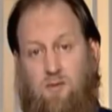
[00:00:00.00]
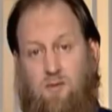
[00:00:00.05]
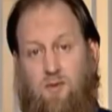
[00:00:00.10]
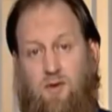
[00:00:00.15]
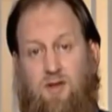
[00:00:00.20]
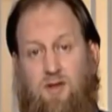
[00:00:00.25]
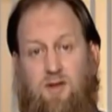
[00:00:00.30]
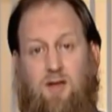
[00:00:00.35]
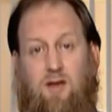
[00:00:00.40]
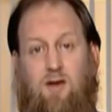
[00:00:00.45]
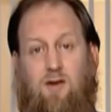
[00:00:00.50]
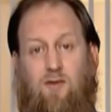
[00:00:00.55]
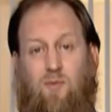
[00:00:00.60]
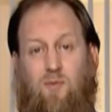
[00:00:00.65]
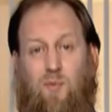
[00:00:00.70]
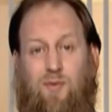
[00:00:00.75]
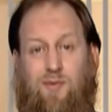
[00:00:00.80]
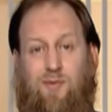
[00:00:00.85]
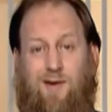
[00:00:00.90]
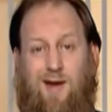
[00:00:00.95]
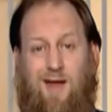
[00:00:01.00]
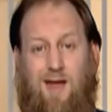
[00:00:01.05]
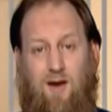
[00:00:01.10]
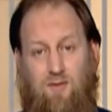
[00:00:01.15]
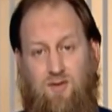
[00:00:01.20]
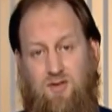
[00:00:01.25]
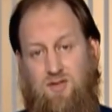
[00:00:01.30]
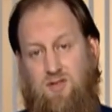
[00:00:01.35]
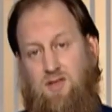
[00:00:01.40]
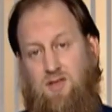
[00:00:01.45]
We think of
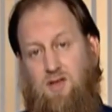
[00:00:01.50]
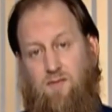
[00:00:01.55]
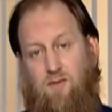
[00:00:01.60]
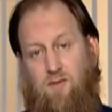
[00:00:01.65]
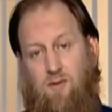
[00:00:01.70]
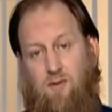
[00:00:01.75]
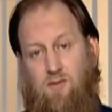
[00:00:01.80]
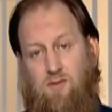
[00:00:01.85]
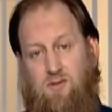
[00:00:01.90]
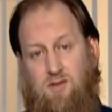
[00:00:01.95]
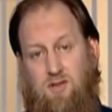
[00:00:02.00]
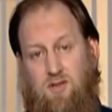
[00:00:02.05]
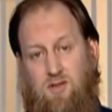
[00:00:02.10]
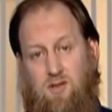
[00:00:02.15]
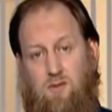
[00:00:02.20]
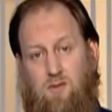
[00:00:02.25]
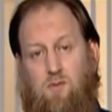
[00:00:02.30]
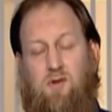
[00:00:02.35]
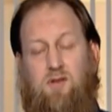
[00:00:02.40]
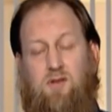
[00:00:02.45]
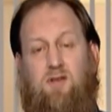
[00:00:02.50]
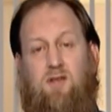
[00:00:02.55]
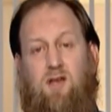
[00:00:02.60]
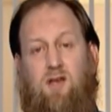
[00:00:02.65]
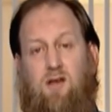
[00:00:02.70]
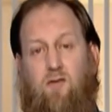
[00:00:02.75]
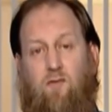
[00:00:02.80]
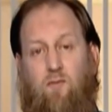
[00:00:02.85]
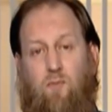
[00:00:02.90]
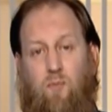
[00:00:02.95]
prayer as a difficulty. We
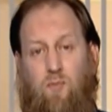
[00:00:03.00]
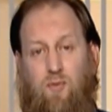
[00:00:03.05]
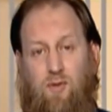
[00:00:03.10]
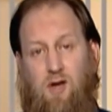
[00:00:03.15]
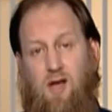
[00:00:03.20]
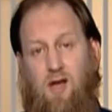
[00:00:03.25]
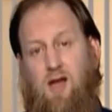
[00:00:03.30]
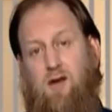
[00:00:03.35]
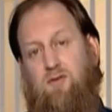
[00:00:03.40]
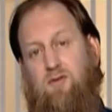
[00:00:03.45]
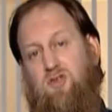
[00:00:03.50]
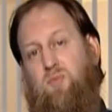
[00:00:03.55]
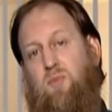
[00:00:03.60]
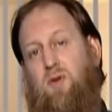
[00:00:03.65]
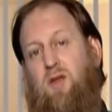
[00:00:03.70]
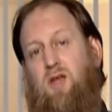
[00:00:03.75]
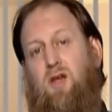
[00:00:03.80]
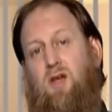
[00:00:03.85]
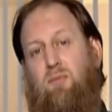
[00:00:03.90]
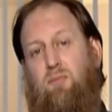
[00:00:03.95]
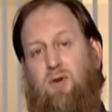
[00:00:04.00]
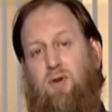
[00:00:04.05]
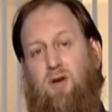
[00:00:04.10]
think of prayer as being a